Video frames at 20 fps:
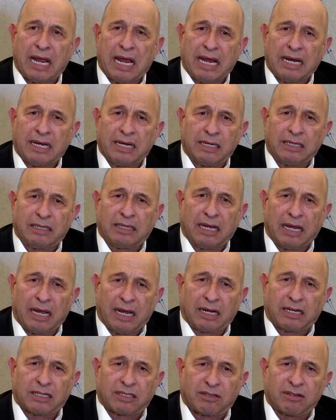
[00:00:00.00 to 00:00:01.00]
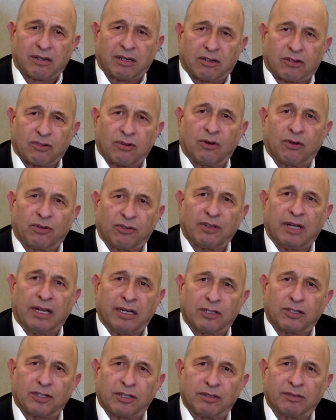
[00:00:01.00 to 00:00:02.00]
added the extra growth
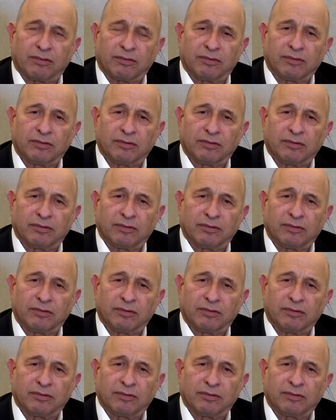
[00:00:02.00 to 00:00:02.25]
engine.